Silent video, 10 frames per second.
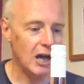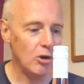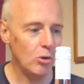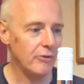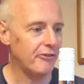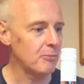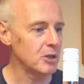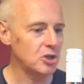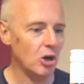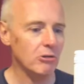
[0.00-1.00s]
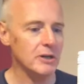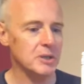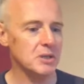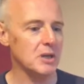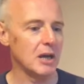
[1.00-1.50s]
uh, all from the
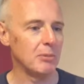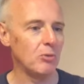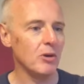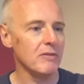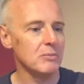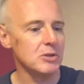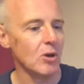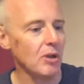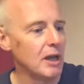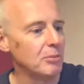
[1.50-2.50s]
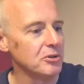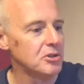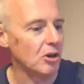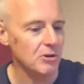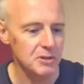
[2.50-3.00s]
Torres stable. One of them's not
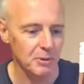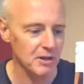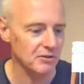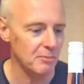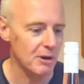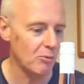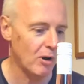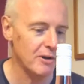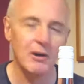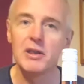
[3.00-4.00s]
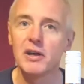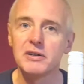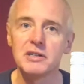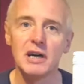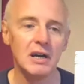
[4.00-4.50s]
labelled Torres, but it's from a winery
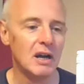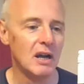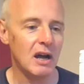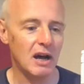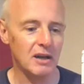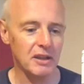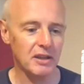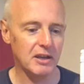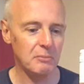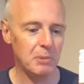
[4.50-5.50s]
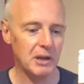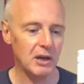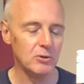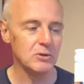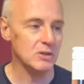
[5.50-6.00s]
that, uh, uh, that the company
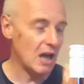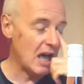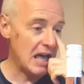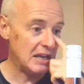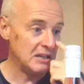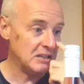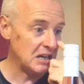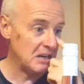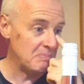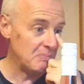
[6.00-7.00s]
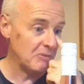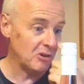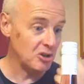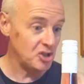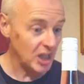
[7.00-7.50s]
owns. And um, I've
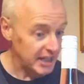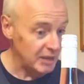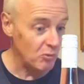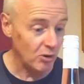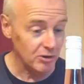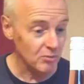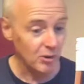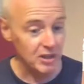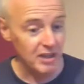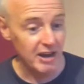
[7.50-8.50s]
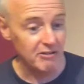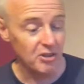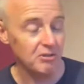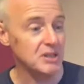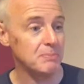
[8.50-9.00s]
got a Chilean in one, one in there
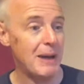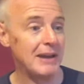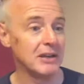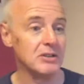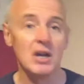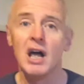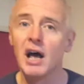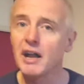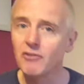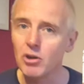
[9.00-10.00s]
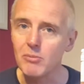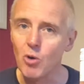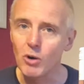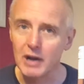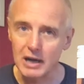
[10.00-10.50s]
and three Spaniards. And I've got
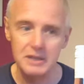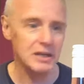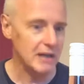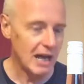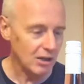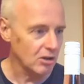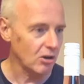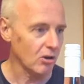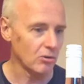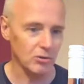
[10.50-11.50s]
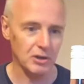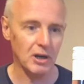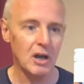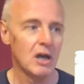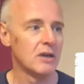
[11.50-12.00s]
them organised in alcohol
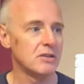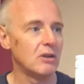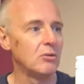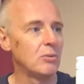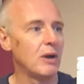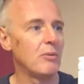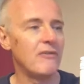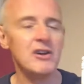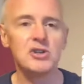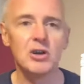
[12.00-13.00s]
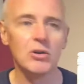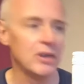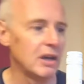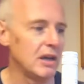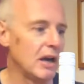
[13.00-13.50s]
order. So uh, we're finishing
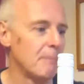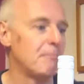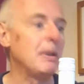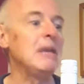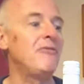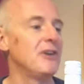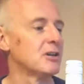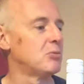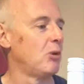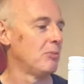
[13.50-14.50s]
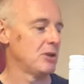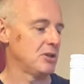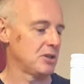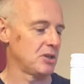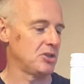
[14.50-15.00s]
on the uh, beefiest one,
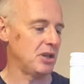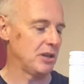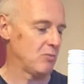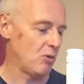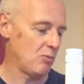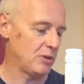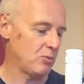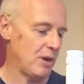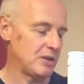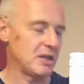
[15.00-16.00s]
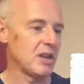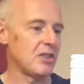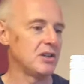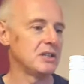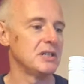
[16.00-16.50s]
which is the Chilean one, which weighs in
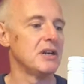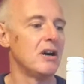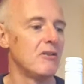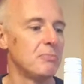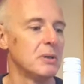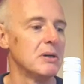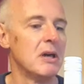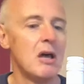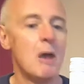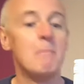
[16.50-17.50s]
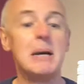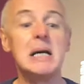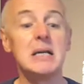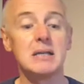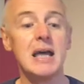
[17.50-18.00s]
at
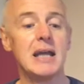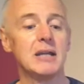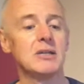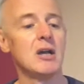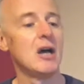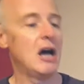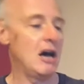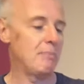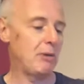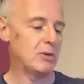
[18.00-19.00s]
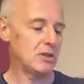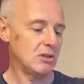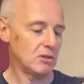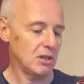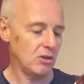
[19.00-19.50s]
13.5%. Uh, but we're
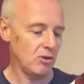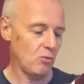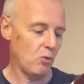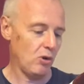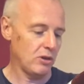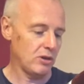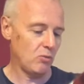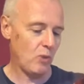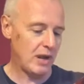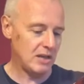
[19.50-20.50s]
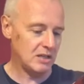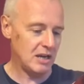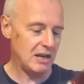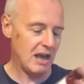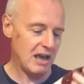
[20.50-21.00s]
starting on one that weighs
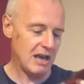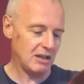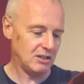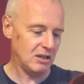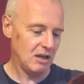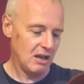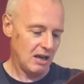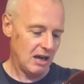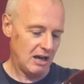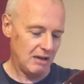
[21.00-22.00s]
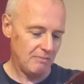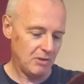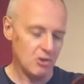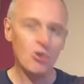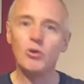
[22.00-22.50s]
in at
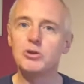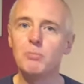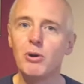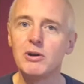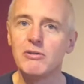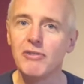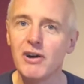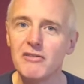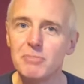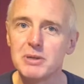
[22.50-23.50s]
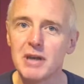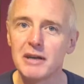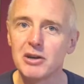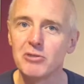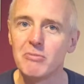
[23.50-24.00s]
um, 0.5%. I
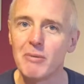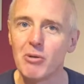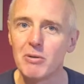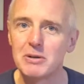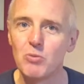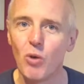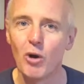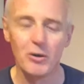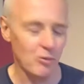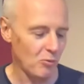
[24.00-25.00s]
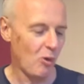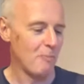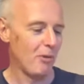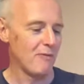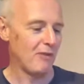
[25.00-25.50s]
couldn't remember whether it was 1 or
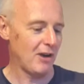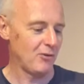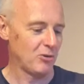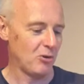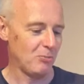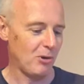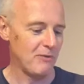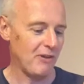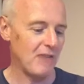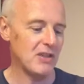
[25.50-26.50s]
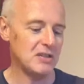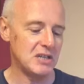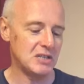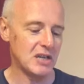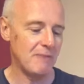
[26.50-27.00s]
1.5 or 0.5. This
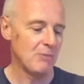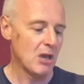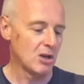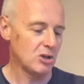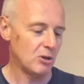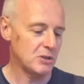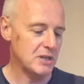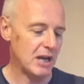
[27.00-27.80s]
is um, Torres